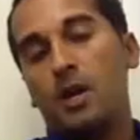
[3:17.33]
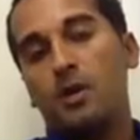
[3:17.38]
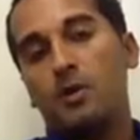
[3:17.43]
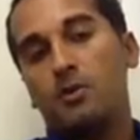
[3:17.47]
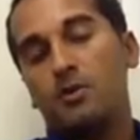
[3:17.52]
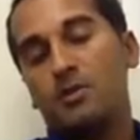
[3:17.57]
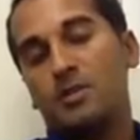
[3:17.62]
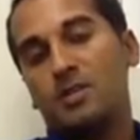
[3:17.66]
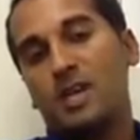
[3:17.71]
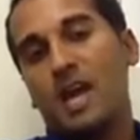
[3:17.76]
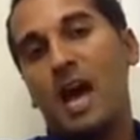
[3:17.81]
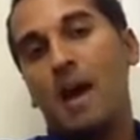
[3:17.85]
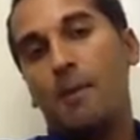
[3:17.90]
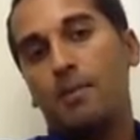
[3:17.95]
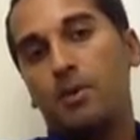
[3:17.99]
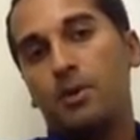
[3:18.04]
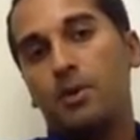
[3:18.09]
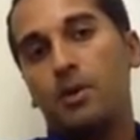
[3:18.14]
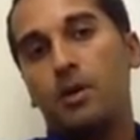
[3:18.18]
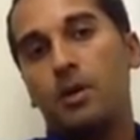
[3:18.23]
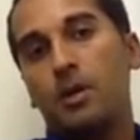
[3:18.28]
your
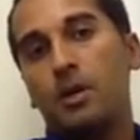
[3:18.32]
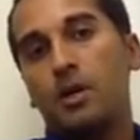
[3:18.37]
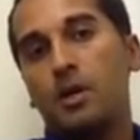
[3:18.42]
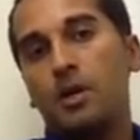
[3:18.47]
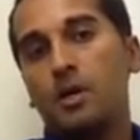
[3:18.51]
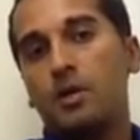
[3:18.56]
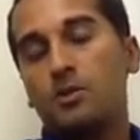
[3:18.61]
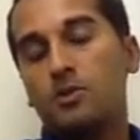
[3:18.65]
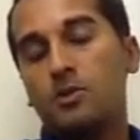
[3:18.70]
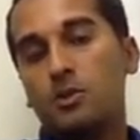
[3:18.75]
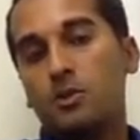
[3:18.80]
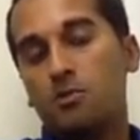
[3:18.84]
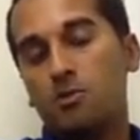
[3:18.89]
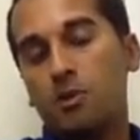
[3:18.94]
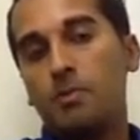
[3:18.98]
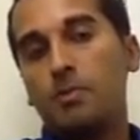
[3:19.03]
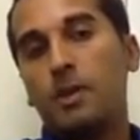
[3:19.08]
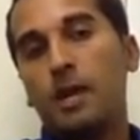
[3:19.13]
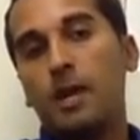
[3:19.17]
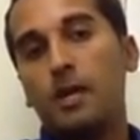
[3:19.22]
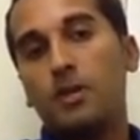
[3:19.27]
scapula to your
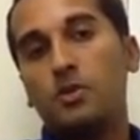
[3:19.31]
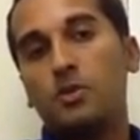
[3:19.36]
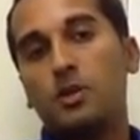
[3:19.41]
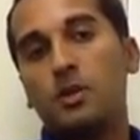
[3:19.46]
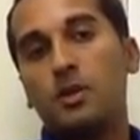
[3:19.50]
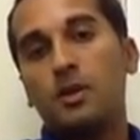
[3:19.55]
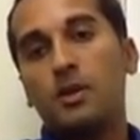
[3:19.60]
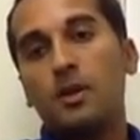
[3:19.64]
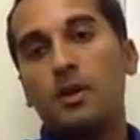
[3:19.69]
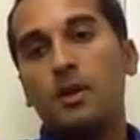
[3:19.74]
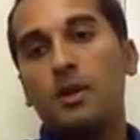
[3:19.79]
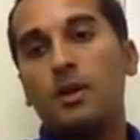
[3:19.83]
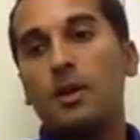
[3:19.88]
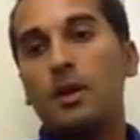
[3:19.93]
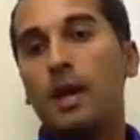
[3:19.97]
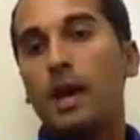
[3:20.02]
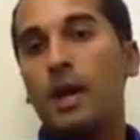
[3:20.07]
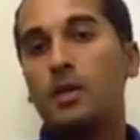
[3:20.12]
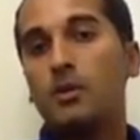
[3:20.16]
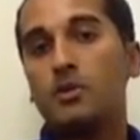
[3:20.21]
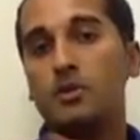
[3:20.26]
rib cage.
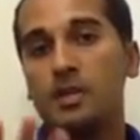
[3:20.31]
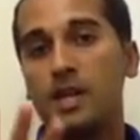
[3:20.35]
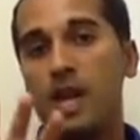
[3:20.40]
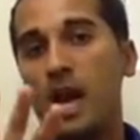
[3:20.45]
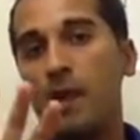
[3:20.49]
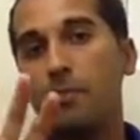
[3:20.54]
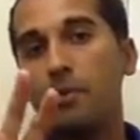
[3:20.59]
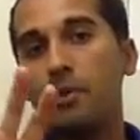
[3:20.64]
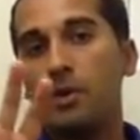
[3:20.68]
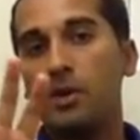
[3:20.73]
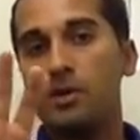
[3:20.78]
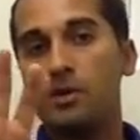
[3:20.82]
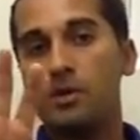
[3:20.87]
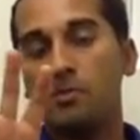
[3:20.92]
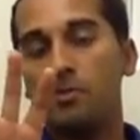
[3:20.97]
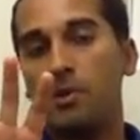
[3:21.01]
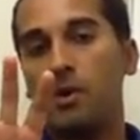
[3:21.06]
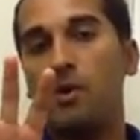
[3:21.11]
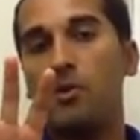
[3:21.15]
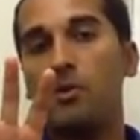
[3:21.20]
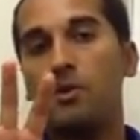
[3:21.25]
And your scapula is a
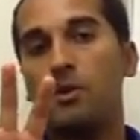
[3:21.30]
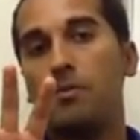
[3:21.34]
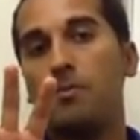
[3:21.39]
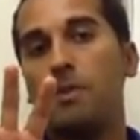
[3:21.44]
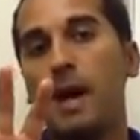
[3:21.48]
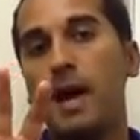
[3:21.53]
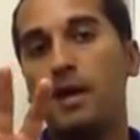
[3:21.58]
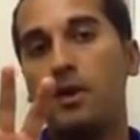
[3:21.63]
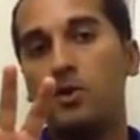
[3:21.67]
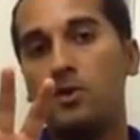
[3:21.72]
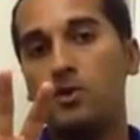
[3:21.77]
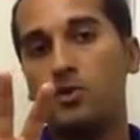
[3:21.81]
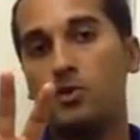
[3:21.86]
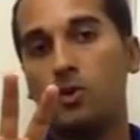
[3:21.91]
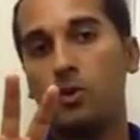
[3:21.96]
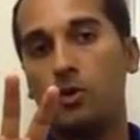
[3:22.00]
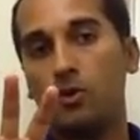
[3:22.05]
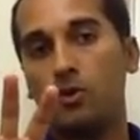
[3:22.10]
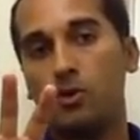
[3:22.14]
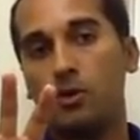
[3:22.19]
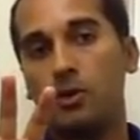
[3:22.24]
bone in the back of your
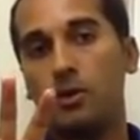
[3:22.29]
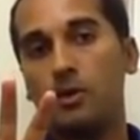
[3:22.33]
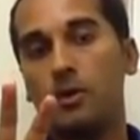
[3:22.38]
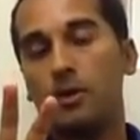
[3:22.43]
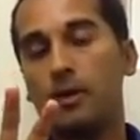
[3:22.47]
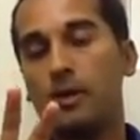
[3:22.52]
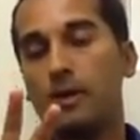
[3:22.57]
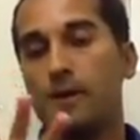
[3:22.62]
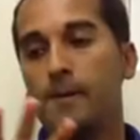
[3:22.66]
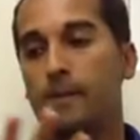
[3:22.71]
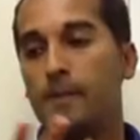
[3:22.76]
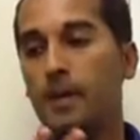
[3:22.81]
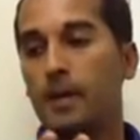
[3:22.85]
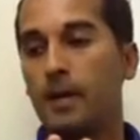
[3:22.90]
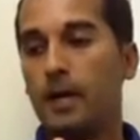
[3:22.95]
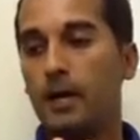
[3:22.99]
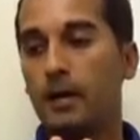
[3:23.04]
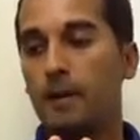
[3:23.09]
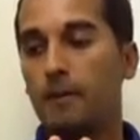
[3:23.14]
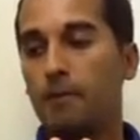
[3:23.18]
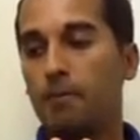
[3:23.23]
shoulder.
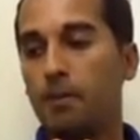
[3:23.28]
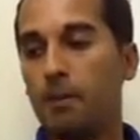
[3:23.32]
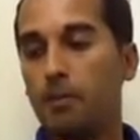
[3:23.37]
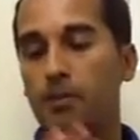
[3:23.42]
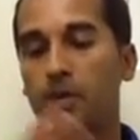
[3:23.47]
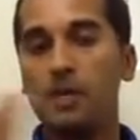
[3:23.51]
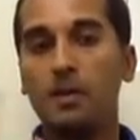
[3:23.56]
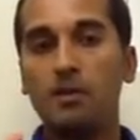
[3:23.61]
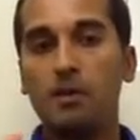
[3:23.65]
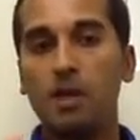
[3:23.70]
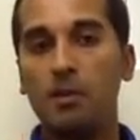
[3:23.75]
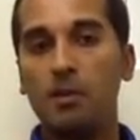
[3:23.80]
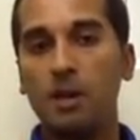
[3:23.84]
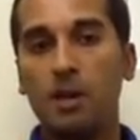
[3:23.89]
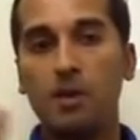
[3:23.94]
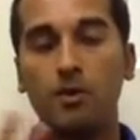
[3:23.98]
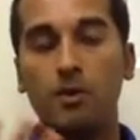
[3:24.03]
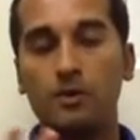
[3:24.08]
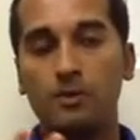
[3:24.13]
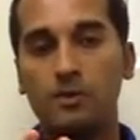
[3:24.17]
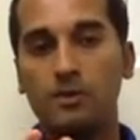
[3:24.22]
I'm being layman. I
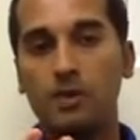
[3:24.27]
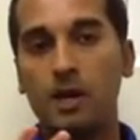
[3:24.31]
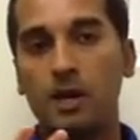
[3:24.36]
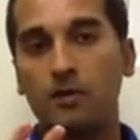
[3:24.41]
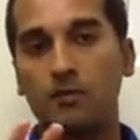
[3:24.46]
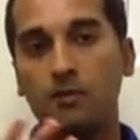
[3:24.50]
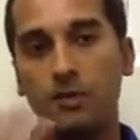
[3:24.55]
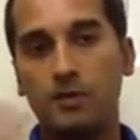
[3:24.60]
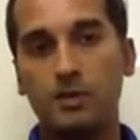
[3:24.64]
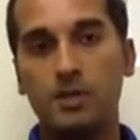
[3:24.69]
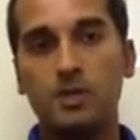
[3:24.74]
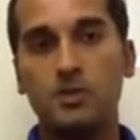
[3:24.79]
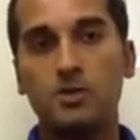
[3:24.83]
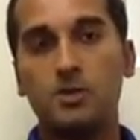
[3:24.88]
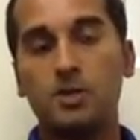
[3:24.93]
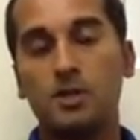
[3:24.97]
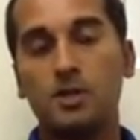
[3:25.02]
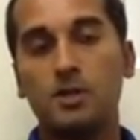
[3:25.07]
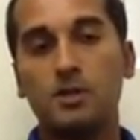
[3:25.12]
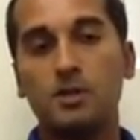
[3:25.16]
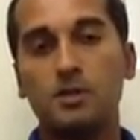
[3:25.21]
know there's a lot of
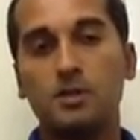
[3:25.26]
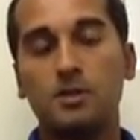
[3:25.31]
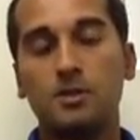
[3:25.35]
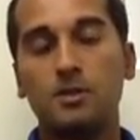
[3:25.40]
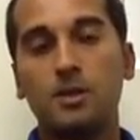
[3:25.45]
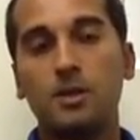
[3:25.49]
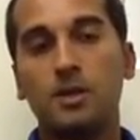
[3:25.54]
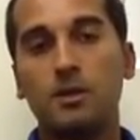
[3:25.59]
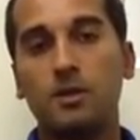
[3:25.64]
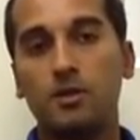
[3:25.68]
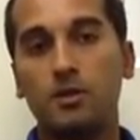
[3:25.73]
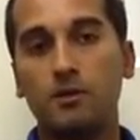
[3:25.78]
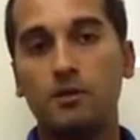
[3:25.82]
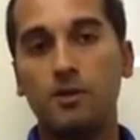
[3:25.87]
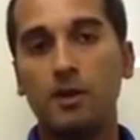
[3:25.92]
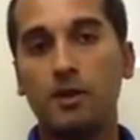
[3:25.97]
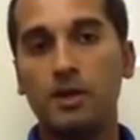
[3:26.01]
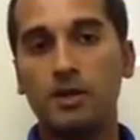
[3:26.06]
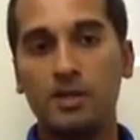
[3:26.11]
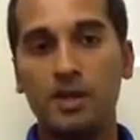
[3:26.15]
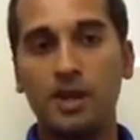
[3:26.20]
physicians and other
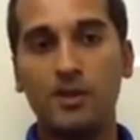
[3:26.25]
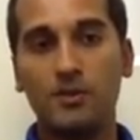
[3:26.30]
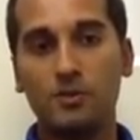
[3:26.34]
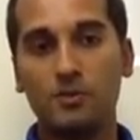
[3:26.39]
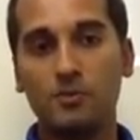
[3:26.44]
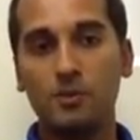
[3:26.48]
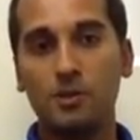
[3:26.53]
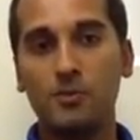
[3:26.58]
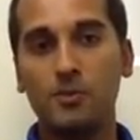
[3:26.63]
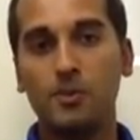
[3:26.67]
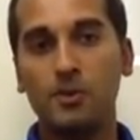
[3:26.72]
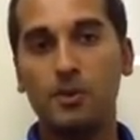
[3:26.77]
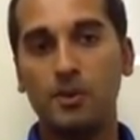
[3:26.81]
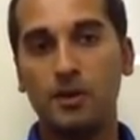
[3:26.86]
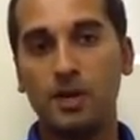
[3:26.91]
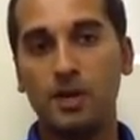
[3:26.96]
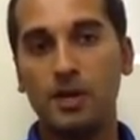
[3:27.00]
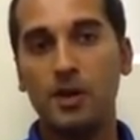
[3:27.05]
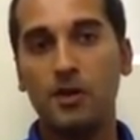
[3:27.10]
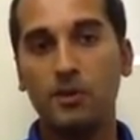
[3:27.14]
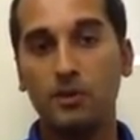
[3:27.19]
very intelligent people
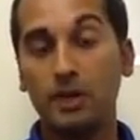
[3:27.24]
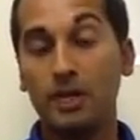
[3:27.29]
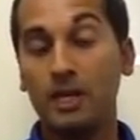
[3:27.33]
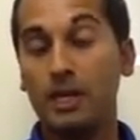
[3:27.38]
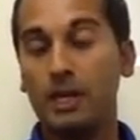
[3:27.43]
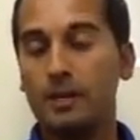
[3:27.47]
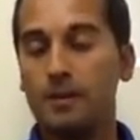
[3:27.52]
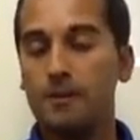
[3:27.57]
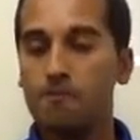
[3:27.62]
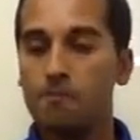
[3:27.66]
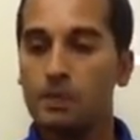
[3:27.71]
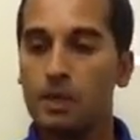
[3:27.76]
in our league,